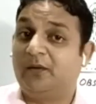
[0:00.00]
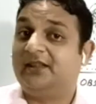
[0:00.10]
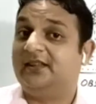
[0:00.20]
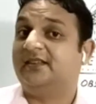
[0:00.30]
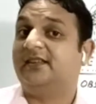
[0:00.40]

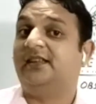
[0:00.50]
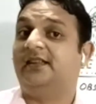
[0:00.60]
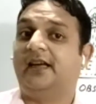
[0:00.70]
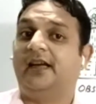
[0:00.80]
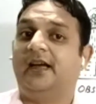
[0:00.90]
Since
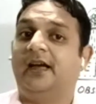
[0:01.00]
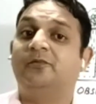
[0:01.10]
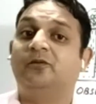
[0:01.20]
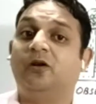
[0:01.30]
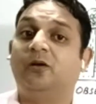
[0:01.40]
KOH is
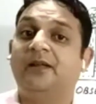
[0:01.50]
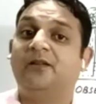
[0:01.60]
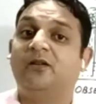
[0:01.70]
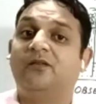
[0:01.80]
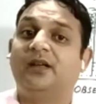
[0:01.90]
the
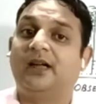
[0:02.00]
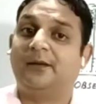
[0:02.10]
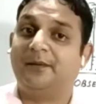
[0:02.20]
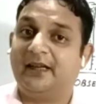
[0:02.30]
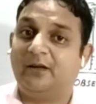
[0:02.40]

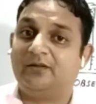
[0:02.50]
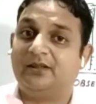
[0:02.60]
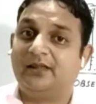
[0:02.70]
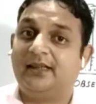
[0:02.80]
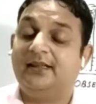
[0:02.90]
absorbent of
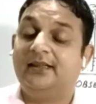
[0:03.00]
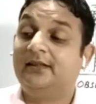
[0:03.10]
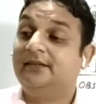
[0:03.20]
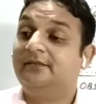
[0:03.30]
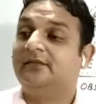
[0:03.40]
carbon
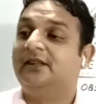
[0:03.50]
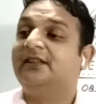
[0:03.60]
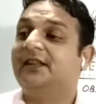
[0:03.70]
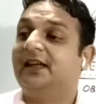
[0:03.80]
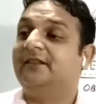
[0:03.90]
dioxide,
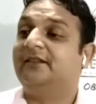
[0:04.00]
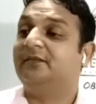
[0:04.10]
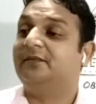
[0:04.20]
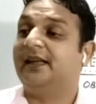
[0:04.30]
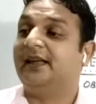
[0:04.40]

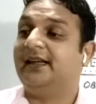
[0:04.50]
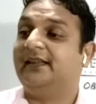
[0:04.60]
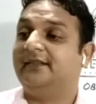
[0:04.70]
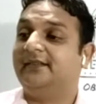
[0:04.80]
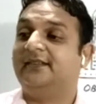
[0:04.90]
This
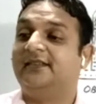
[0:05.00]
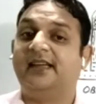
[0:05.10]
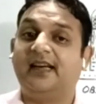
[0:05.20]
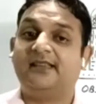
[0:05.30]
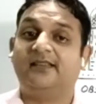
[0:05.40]
confirms
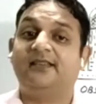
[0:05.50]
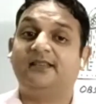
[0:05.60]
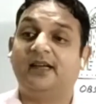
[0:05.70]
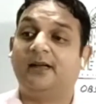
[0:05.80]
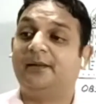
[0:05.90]
that this
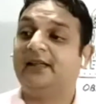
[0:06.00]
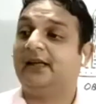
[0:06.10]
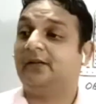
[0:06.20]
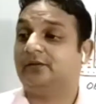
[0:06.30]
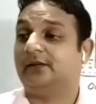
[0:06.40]
gas
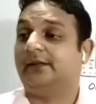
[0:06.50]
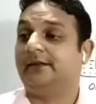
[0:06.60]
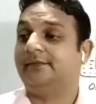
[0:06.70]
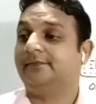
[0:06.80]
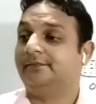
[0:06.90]
is carbon
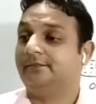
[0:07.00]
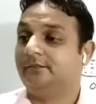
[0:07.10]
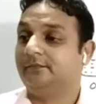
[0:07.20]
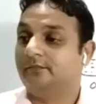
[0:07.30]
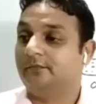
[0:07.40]
dioxide.
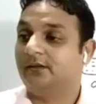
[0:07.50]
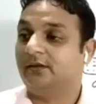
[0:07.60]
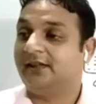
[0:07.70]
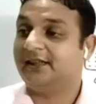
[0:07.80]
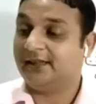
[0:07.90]

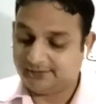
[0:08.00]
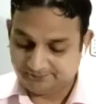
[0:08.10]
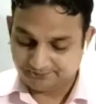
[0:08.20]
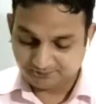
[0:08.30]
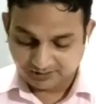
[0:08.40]

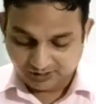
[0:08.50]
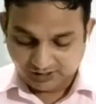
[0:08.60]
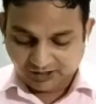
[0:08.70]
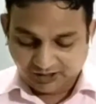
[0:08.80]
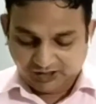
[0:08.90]
Got it clear?
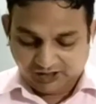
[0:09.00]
